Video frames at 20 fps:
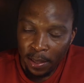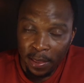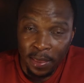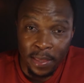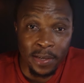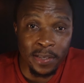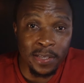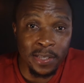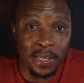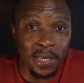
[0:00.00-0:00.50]

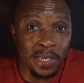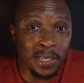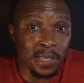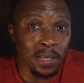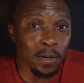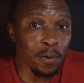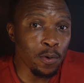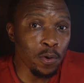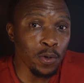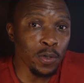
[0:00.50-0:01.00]
this
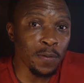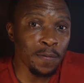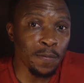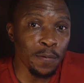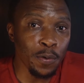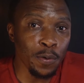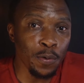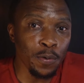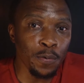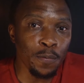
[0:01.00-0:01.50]
is the course
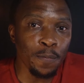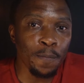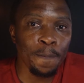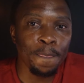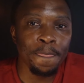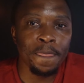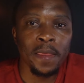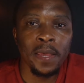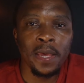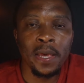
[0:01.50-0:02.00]
for you.
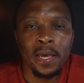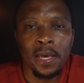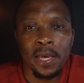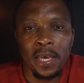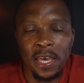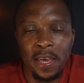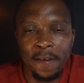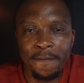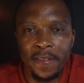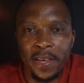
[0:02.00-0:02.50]

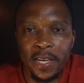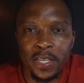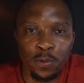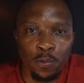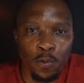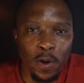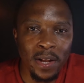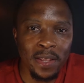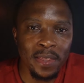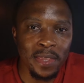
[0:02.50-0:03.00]
If
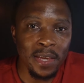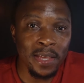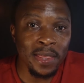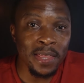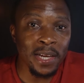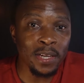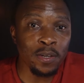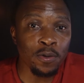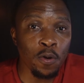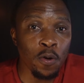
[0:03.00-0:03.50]
there's one
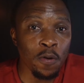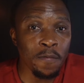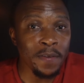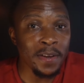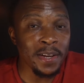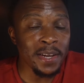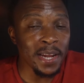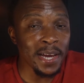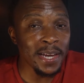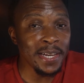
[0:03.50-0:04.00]
thing that
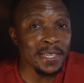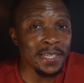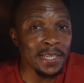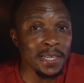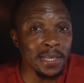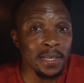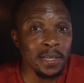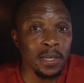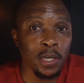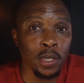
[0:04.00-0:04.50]

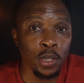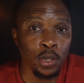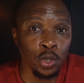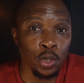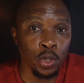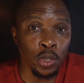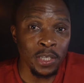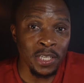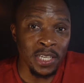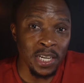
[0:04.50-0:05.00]
COVID-19
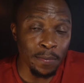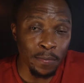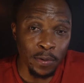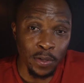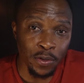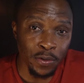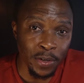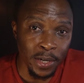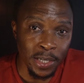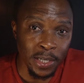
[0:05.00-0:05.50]

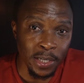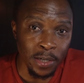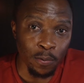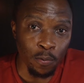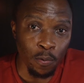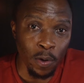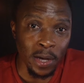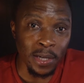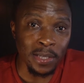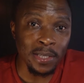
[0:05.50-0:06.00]
demonstrated
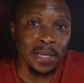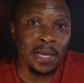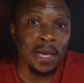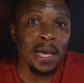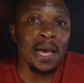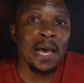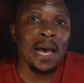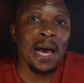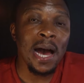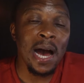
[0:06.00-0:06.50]
was
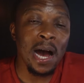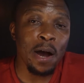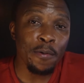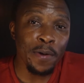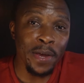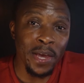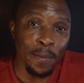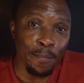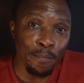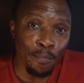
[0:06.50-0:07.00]

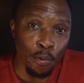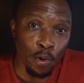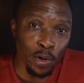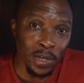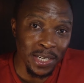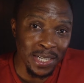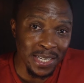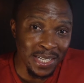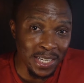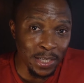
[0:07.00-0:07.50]
how
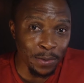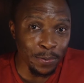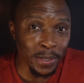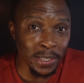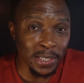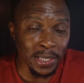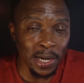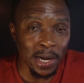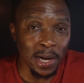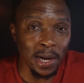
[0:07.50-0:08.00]
important
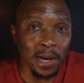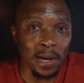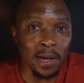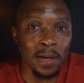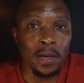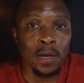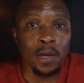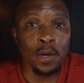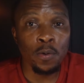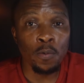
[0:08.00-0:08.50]
networks are
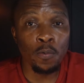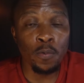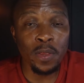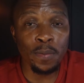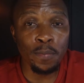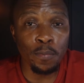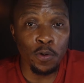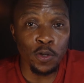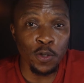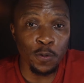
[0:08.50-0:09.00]

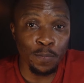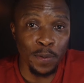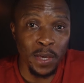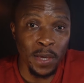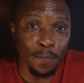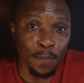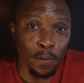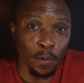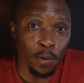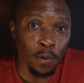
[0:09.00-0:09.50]
with most
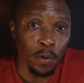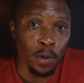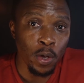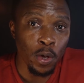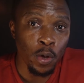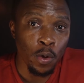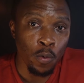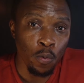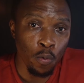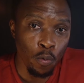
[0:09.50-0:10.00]
people
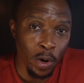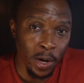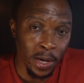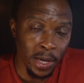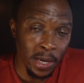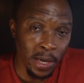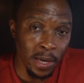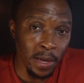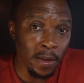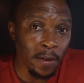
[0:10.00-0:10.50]

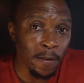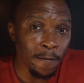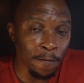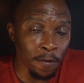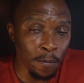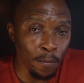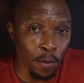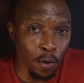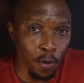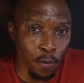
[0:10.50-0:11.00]
working
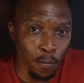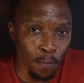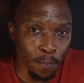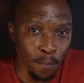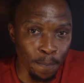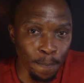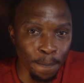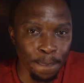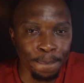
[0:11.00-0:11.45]
from home.